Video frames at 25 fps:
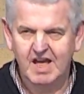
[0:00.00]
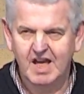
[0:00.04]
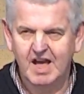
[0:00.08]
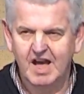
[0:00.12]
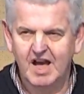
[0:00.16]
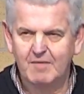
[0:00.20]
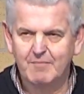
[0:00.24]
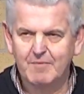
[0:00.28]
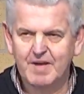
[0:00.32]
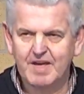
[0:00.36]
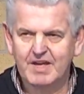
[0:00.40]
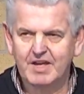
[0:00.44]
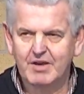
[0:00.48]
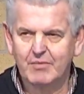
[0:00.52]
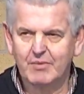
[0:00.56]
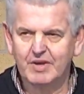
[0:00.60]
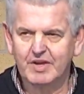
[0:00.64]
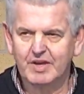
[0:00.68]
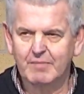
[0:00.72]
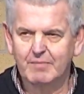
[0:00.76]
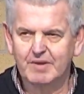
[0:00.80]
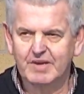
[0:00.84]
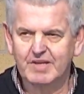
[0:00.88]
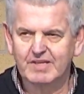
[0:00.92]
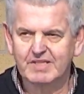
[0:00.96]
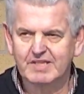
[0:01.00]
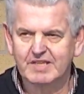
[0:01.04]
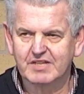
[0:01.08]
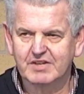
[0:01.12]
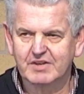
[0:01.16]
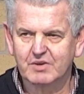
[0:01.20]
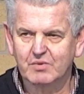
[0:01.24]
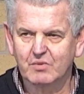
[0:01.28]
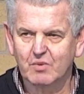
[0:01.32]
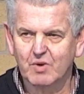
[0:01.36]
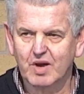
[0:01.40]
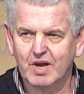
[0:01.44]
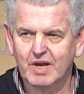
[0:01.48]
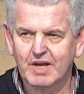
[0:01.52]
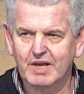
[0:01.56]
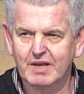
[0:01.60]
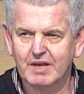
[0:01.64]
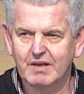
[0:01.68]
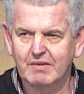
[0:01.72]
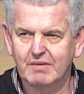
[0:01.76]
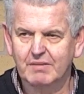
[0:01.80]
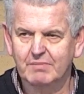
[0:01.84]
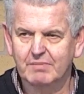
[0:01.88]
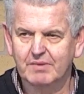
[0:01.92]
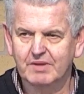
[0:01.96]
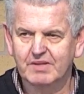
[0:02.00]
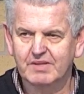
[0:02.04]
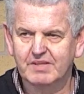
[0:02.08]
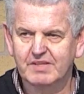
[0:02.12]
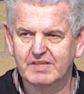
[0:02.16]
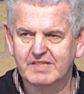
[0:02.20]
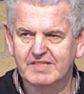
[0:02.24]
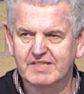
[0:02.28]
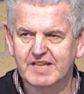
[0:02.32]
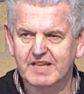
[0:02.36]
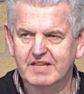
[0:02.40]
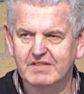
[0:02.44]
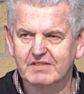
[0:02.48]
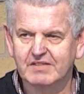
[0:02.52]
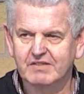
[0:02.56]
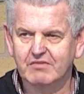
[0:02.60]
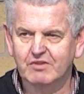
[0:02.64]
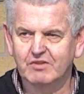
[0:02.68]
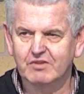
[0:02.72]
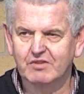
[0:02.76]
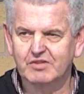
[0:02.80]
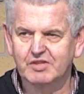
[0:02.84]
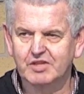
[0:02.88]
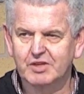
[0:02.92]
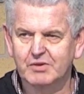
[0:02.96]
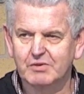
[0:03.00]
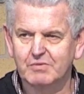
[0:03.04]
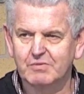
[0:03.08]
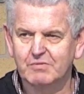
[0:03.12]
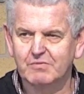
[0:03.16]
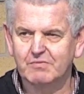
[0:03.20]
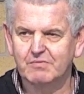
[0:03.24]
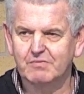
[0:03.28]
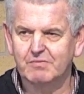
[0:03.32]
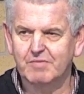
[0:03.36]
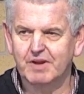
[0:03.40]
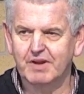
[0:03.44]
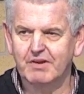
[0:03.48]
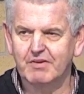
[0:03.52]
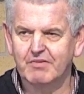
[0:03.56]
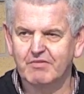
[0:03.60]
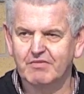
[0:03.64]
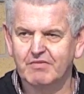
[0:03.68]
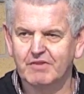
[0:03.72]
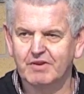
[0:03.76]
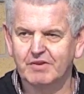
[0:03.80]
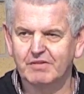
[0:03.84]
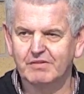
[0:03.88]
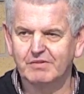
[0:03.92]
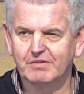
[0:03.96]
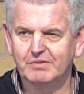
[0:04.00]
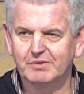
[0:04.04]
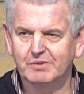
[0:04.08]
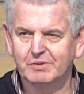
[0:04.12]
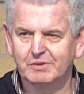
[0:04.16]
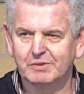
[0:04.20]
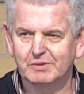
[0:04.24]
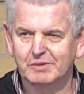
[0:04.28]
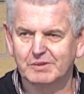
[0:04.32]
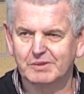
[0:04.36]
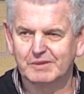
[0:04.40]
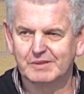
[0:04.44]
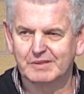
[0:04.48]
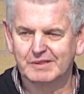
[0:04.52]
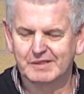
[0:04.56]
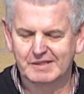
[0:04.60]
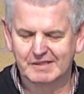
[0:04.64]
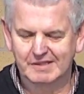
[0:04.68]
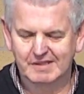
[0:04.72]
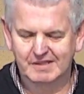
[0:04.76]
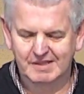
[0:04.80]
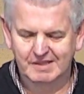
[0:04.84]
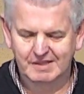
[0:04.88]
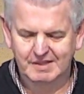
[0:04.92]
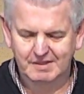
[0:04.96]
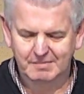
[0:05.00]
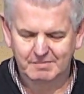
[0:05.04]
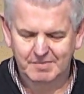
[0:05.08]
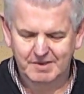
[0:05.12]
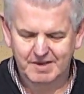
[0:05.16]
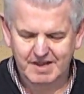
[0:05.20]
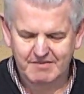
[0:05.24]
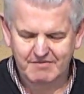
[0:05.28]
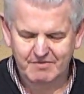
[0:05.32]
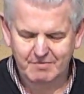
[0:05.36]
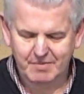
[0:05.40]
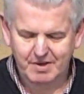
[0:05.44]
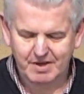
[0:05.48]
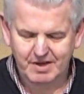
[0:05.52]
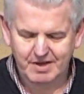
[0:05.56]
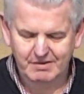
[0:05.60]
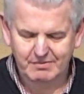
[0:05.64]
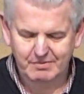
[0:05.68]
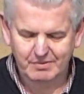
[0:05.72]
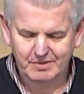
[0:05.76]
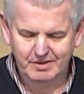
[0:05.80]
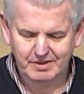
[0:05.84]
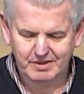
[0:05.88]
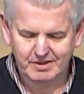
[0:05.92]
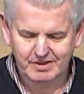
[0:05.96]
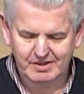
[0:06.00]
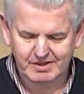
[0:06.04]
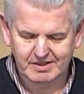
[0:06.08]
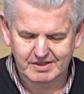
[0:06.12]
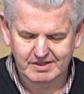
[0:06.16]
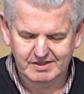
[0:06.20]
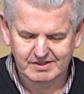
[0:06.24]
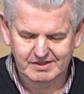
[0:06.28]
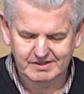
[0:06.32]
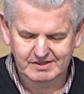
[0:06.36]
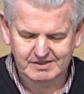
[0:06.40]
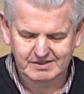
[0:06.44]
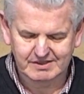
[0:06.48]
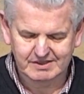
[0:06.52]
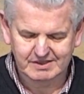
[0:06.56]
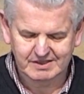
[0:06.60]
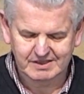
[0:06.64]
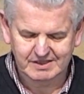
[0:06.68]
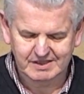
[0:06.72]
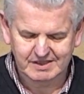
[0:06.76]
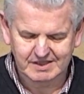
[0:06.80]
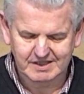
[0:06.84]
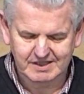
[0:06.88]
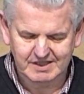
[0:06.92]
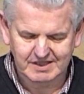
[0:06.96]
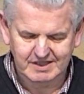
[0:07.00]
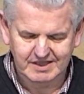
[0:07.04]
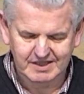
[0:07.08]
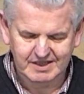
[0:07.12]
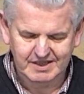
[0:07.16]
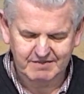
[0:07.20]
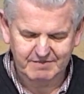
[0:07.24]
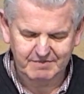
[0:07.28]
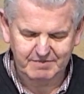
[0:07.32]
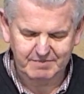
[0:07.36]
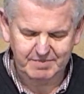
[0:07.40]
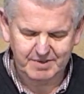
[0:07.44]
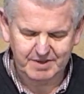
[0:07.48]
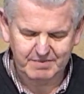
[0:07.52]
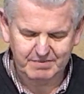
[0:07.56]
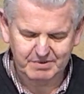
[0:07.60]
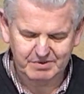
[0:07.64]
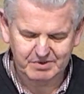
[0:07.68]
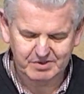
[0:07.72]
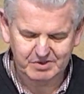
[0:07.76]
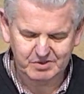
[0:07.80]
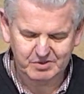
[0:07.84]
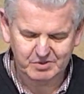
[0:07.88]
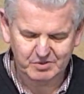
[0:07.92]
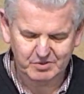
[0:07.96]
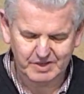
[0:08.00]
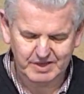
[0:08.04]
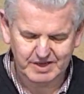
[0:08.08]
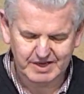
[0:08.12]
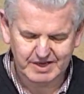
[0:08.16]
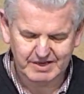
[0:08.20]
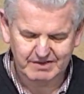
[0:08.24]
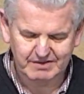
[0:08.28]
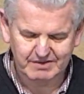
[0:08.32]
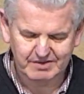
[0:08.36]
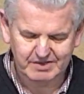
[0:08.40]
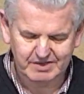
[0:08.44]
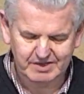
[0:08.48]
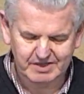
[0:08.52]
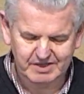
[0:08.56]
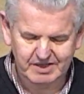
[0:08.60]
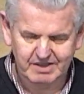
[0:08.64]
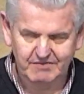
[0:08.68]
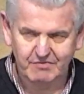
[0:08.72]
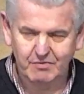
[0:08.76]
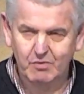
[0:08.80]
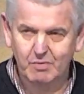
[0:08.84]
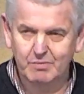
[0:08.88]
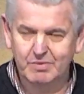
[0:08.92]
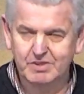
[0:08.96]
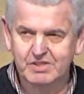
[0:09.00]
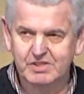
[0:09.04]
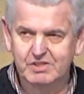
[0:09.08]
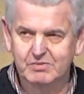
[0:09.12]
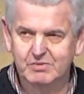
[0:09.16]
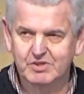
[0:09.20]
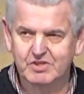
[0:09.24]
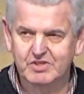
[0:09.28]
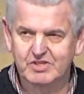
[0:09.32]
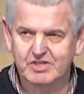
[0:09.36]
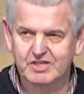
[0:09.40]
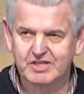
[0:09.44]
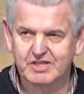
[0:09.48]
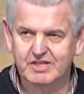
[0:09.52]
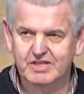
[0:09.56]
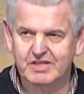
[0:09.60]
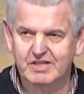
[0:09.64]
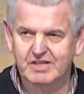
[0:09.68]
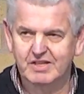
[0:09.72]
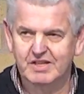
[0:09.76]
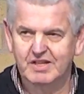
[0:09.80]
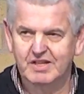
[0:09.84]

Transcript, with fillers: I'm echoing a bit, I don't know why. Is that because I've got two microphones or. But never mind, we'll leave people to sort that out. If you want me to switch the